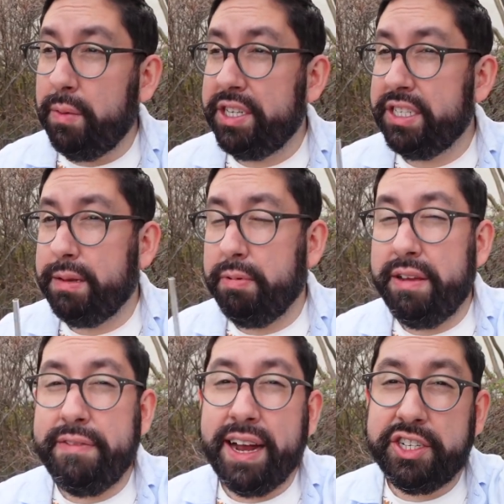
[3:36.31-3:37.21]
which is the
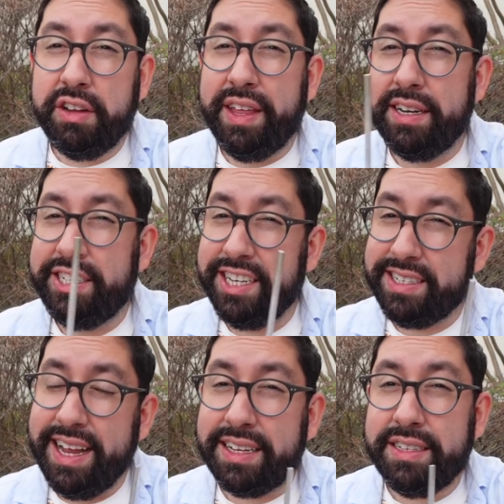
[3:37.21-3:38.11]
prefecture that is just
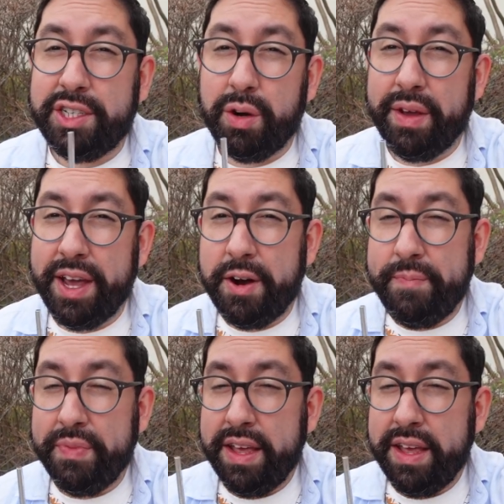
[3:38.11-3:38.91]
next to Tokyo.